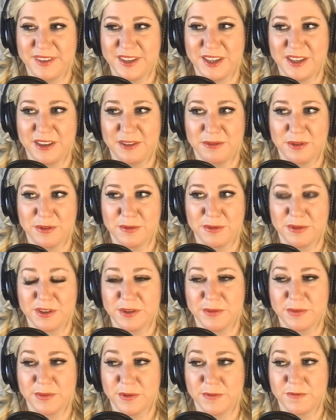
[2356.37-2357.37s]

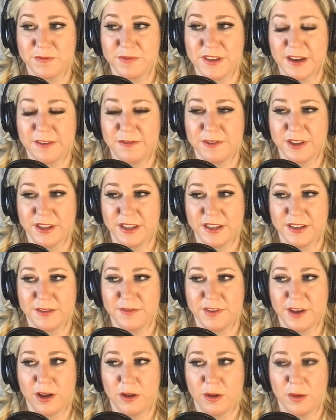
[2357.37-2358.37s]
we're definitely
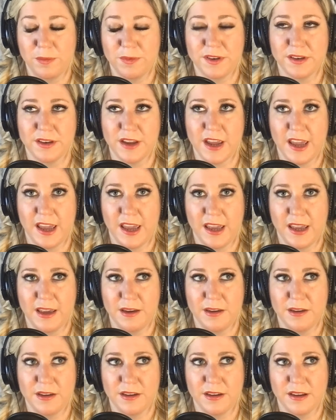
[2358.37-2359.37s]
developed
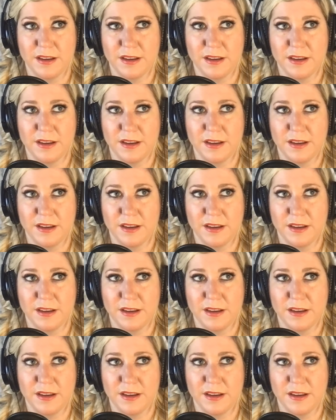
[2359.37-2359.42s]
a